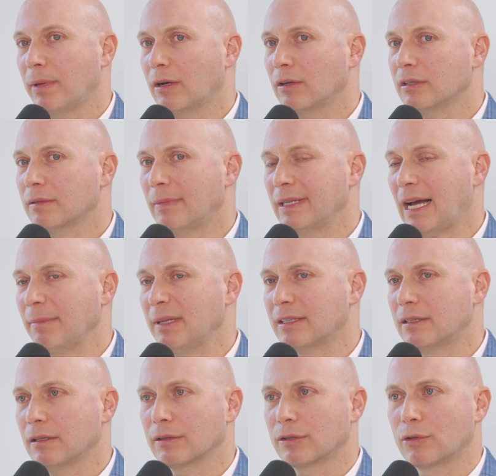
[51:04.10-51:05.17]
because Miami
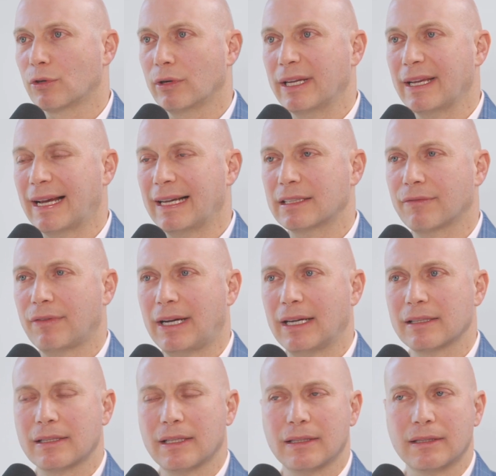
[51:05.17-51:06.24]
is not growing as
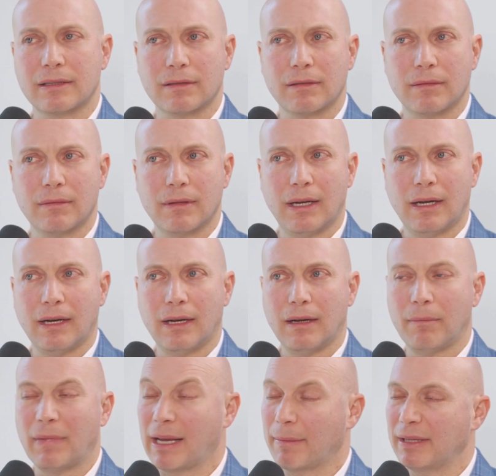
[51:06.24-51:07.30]
fast as
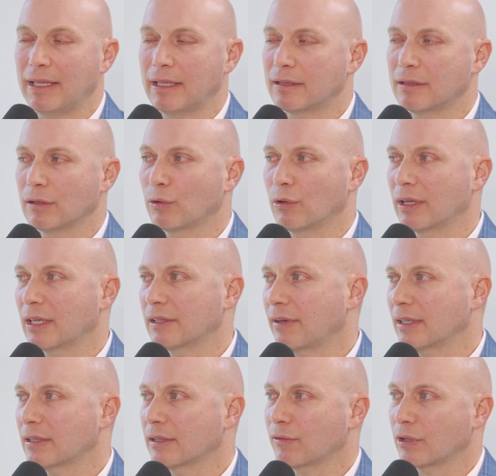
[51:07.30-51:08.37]
Miami-Dade is not growing as
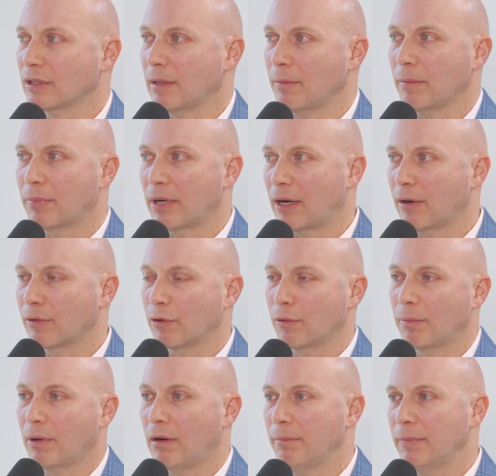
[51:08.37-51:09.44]
fast as, for example, Broward or
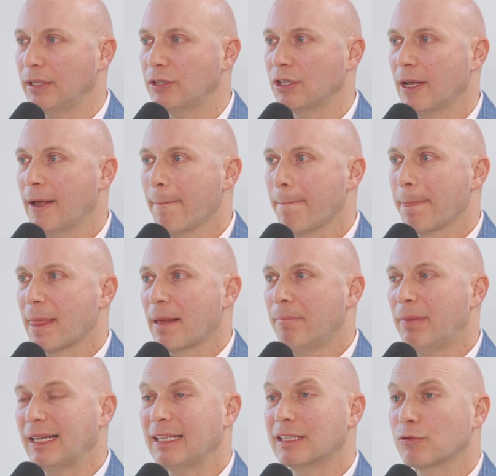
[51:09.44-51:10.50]
Palm Beach,
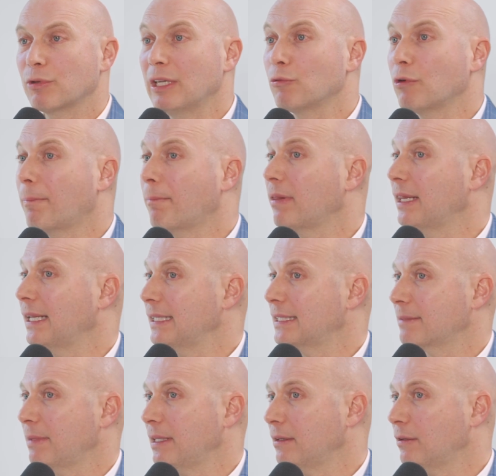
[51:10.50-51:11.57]
but it's really
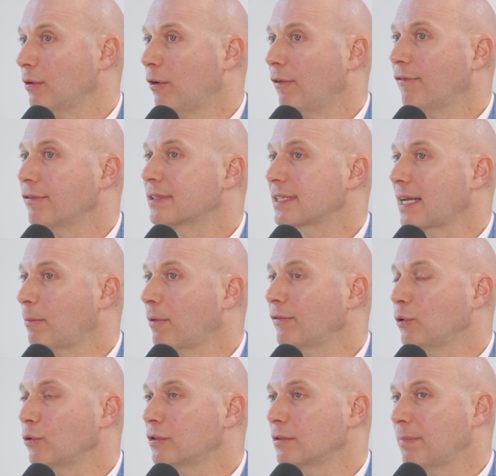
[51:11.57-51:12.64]
replacement of some of
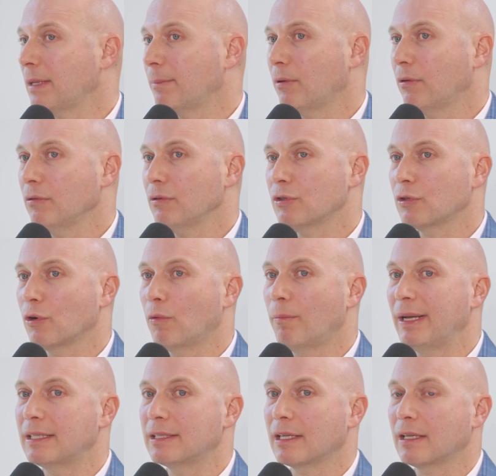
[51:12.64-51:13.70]
those people. So
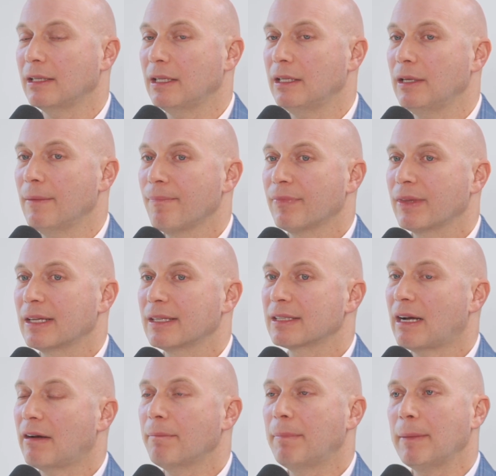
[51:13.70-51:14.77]
basically,
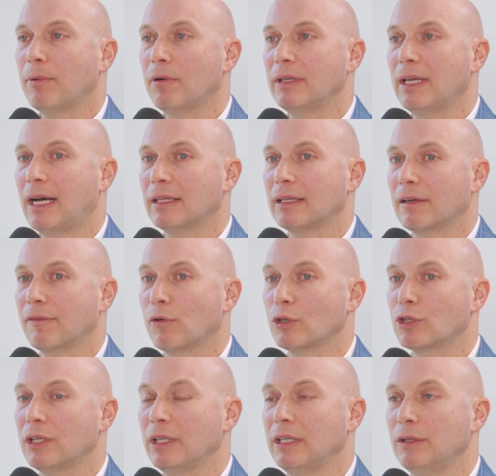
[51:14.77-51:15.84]
some people that
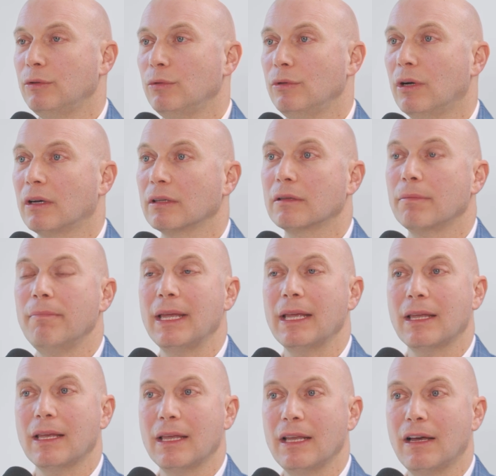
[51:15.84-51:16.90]
unfortunately do not
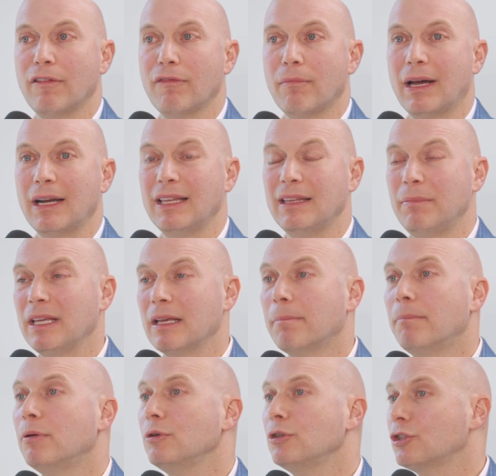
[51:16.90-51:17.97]
make enough money, they're being
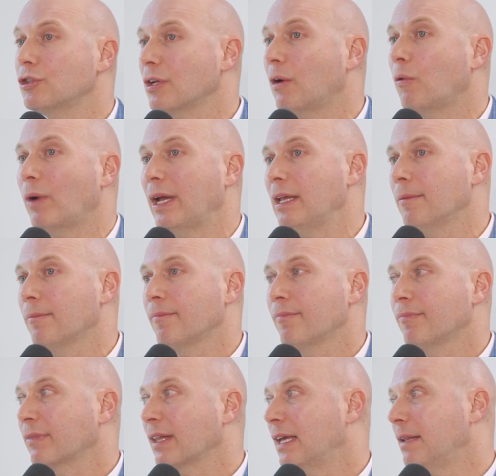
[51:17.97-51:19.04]
pushed away,
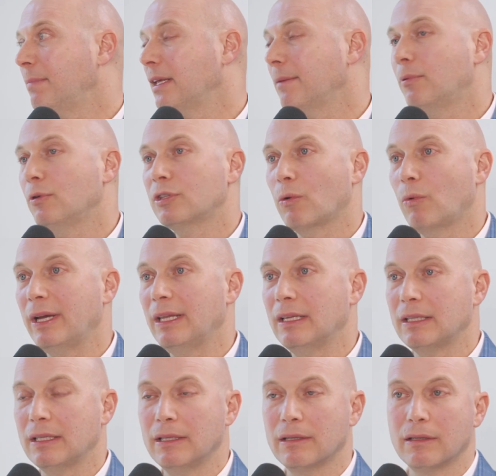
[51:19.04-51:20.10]
and being pushed away
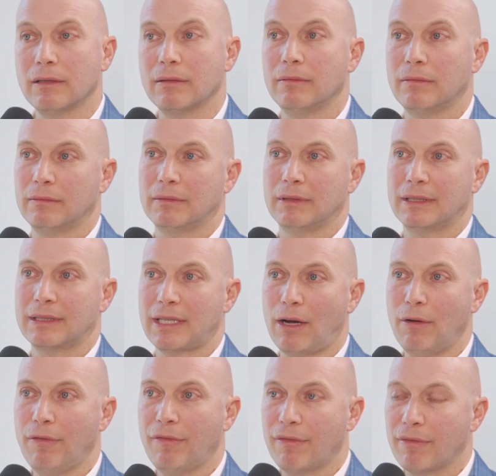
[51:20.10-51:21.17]
that either
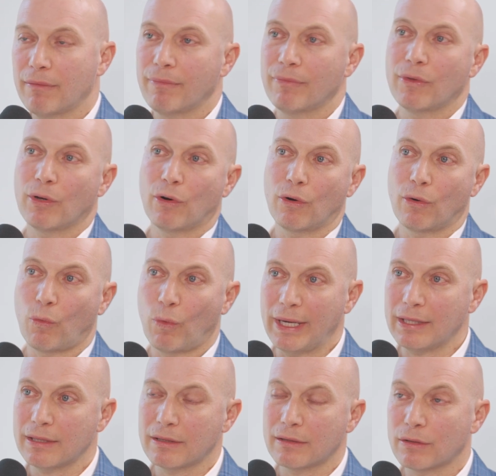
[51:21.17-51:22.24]
south or
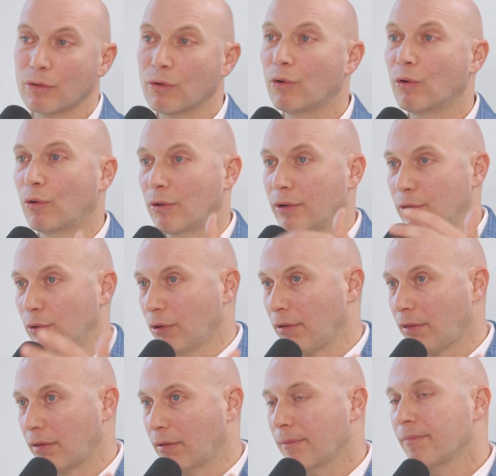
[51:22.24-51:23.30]
west or
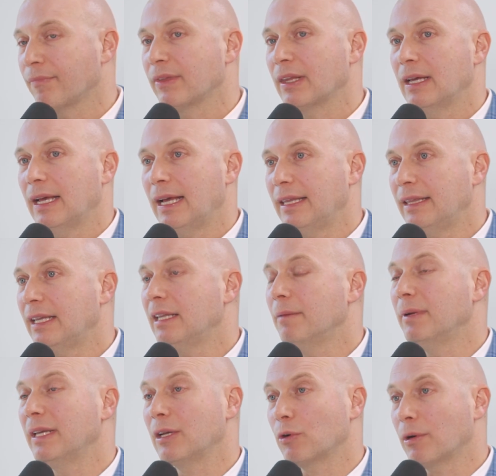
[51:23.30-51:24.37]
north, and then they're
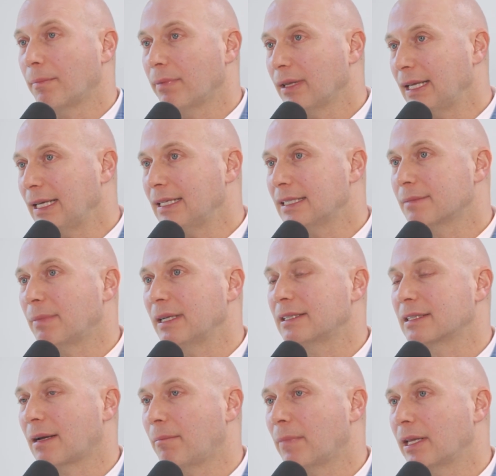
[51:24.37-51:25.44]
being replaced by
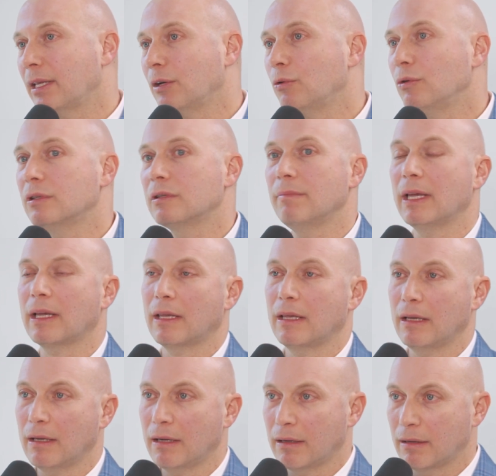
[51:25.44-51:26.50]
somebody who's
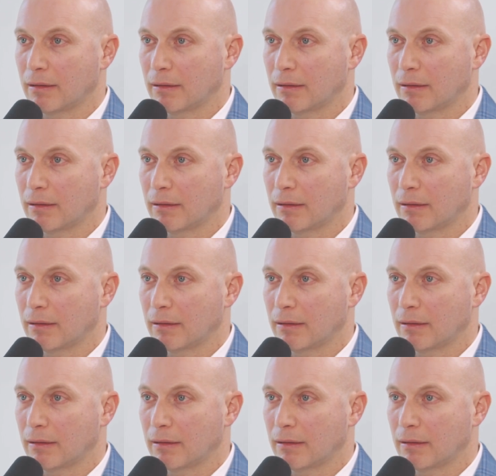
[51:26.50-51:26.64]
making,